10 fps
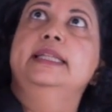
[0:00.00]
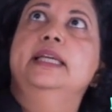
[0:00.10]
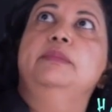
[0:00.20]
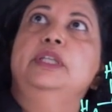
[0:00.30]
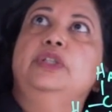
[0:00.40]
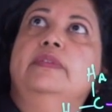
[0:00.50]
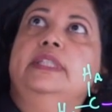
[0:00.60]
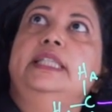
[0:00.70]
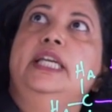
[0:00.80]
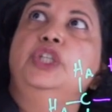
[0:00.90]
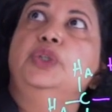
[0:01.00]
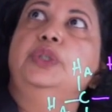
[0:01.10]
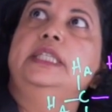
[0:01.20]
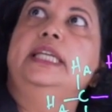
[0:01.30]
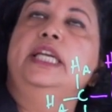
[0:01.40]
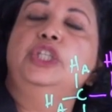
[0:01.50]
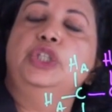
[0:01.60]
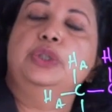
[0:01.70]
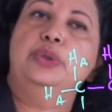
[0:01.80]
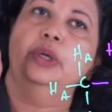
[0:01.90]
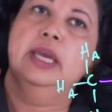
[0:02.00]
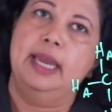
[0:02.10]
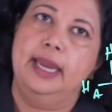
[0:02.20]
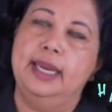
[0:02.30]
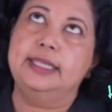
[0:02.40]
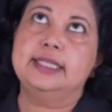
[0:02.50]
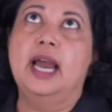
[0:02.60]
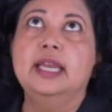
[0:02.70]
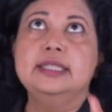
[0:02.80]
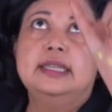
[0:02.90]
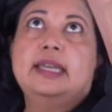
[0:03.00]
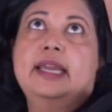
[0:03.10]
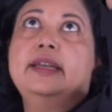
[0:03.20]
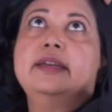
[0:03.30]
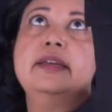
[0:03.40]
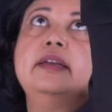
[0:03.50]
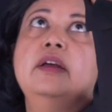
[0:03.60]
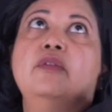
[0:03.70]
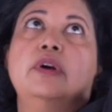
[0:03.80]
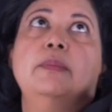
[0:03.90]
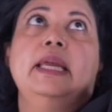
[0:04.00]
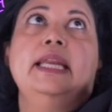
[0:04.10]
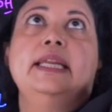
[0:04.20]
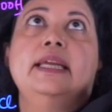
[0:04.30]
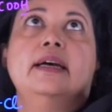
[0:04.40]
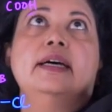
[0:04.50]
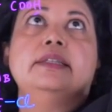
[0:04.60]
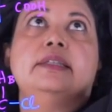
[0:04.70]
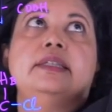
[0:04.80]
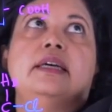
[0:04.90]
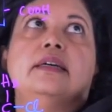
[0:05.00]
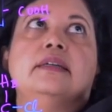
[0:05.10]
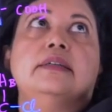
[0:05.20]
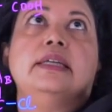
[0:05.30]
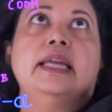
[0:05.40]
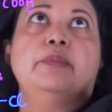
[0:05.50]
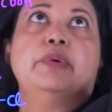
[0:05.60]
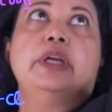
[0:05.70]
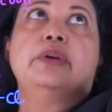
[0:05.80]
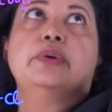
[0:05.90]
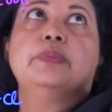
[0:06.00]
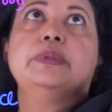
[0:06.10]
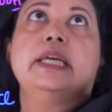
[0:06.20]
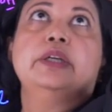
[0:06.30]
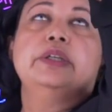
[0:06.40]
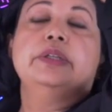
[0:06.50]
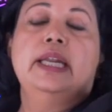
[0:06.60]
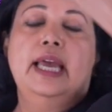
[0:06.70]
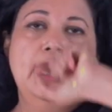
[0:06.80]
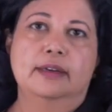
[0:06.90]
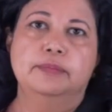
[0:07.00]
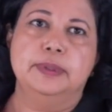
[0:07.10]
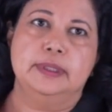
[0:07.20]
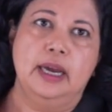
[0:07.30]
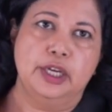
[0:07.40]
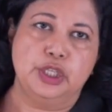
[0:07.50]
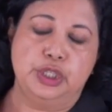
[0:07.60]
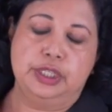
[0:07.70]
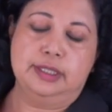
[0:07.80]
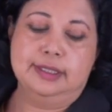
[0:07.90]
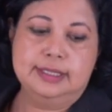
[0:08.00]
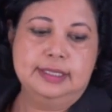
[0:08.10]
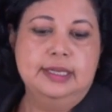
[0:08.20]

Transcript: that means you have a CH2, and it's isolated from any other neighboring groups that could have hydrogens.